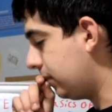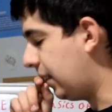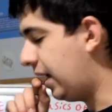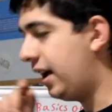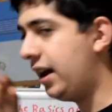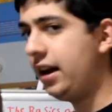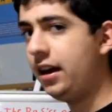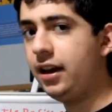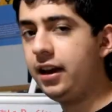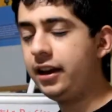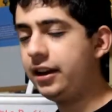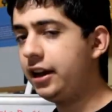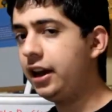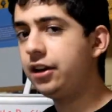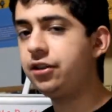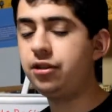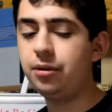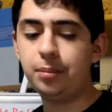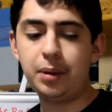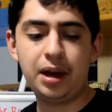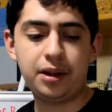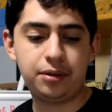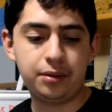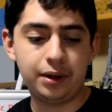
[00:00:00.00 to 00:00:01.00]
Ah, I can't
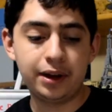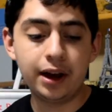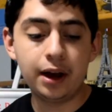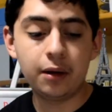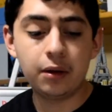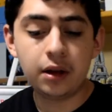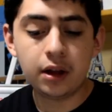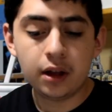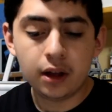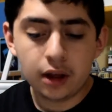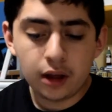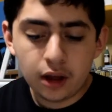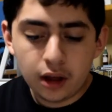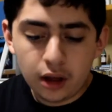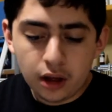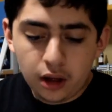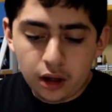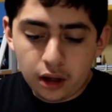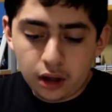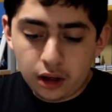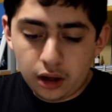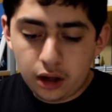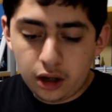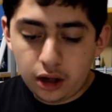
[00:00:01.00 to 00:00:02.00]
do math right now.
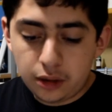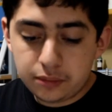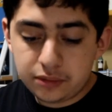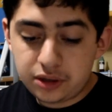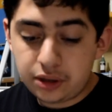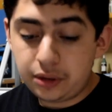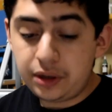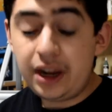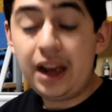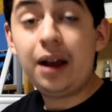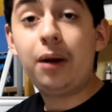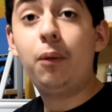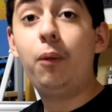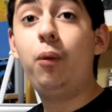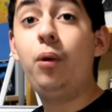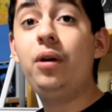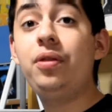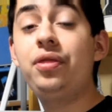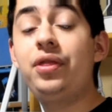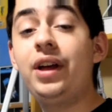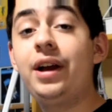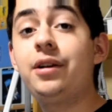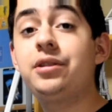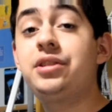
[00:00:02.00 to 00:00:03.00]
Um, so yeah,
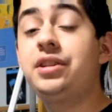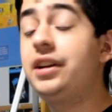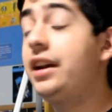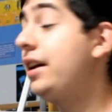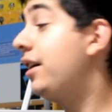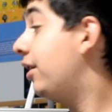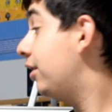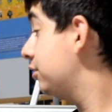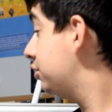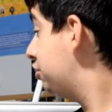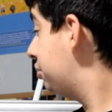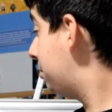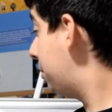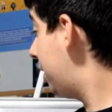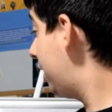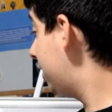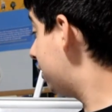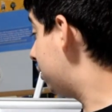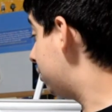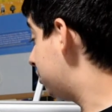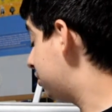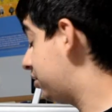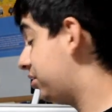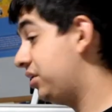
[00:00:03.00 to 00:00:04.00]
1,800
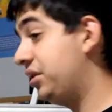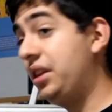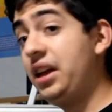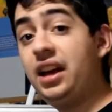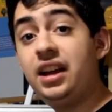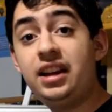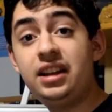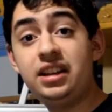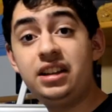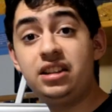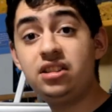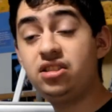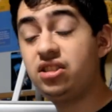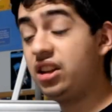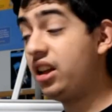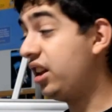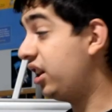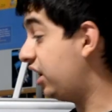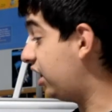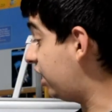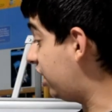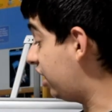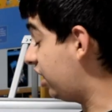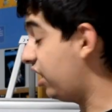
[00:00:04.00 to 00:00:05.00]
miles. That is
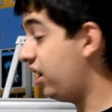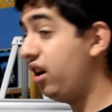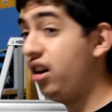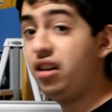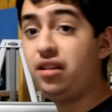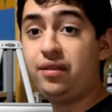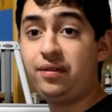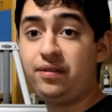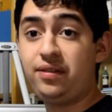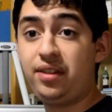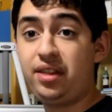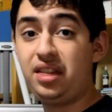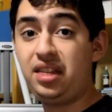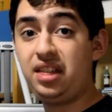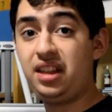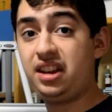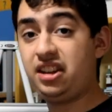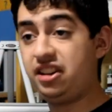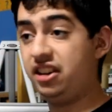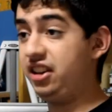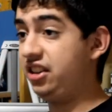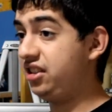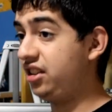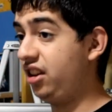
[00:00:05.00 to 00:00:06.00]
a lot of
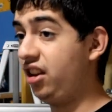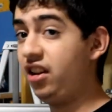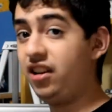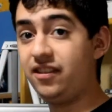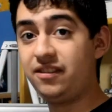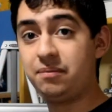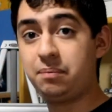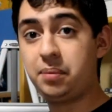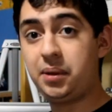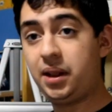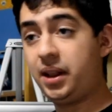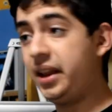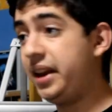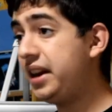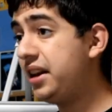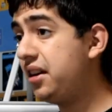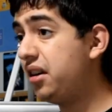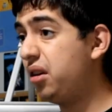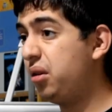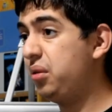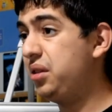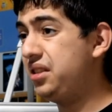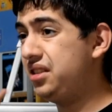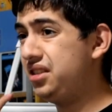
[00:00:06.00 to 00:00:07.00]
thickness, a lot of
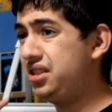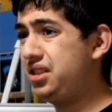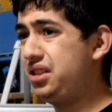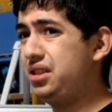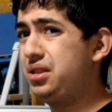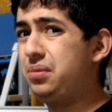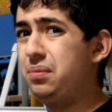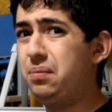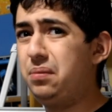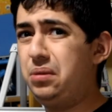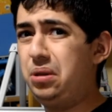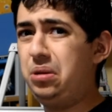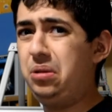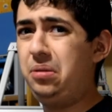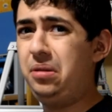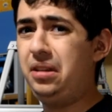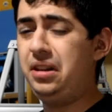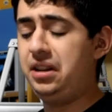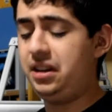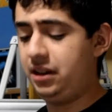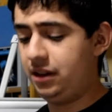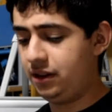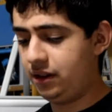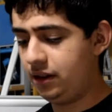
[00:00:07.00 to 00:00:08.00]
Play-Doh and
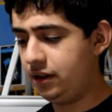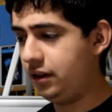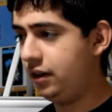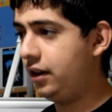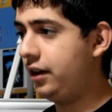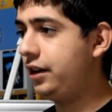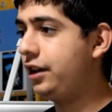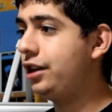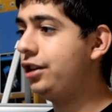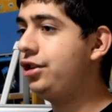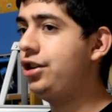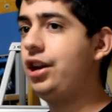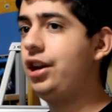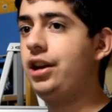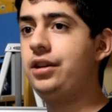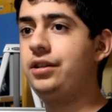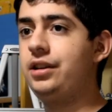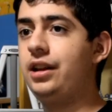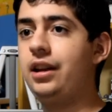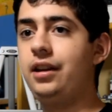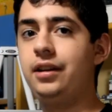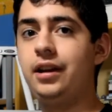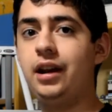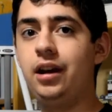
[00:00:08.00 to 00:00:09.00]
smoothie. Uh, I need to change
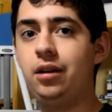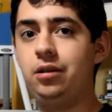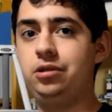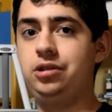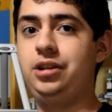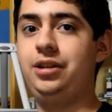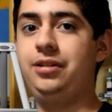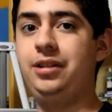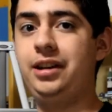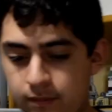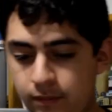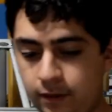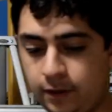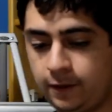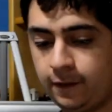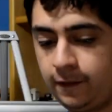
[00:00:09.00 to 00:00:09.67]
that analogy later.